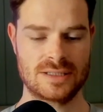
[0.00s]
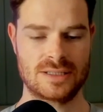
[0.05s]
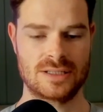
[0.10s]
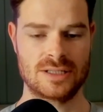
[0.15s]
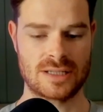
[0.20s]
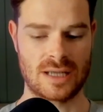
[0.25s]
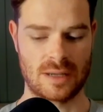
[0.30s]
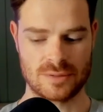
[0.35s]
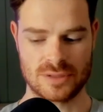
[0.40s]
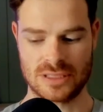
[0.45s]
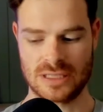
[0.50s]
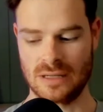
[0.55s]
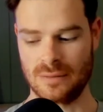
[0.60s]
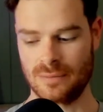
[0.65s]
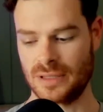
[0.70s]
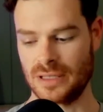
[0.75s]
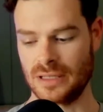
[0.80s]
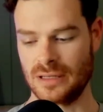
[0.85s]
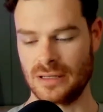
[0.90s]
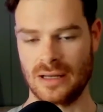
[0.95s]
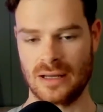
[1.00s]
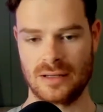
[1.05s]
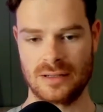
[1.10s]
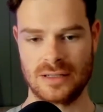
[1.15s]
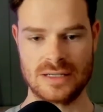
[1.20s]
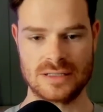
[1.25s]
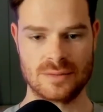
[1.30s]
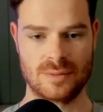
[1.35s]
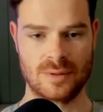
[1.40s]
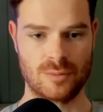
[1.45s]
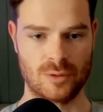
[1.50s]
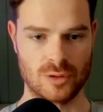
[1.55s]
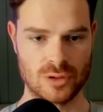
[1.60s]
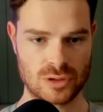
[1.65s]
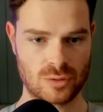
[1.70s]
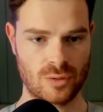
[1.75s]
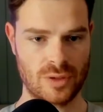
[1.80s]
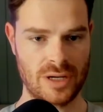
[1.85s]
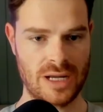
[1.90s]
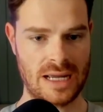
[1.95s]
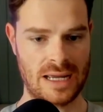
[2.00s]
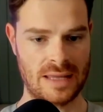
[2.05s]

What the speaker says: Just helps to keep the knees a bit more square,